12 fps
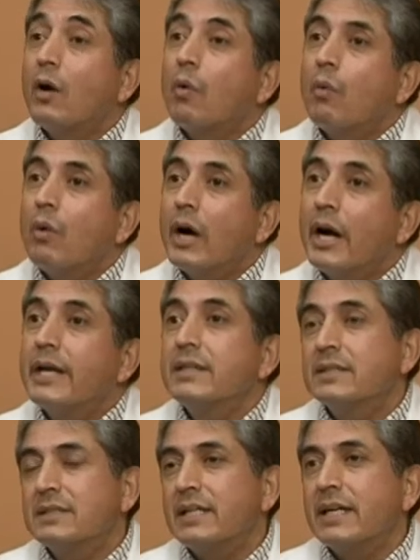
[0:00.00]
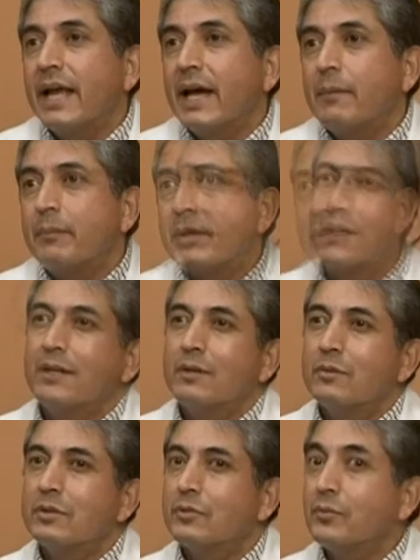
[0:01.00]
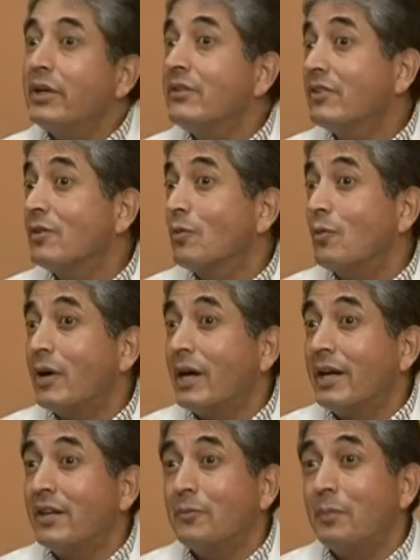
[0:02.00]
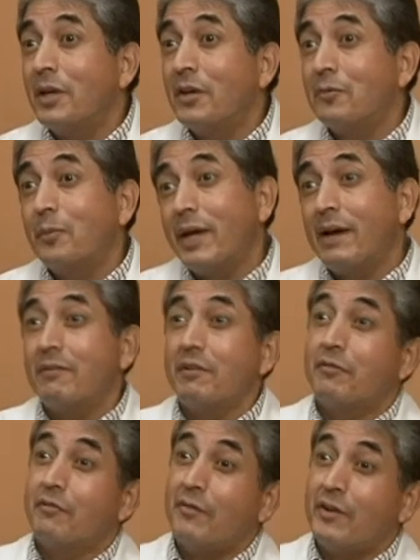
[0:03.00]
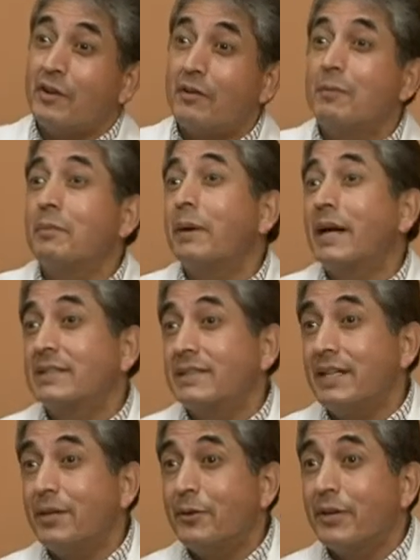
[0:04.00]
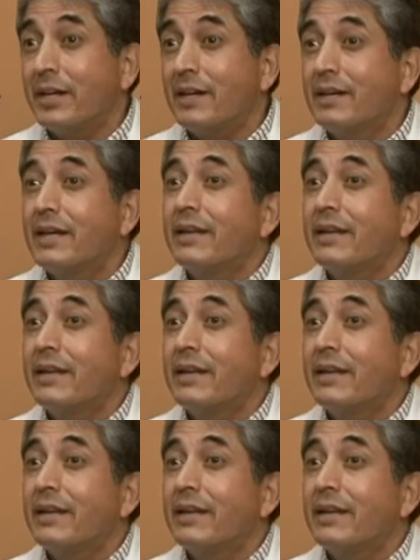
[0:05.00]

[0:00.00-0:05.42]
Why does that happen? Well, the reason why is because we have a film of bacteria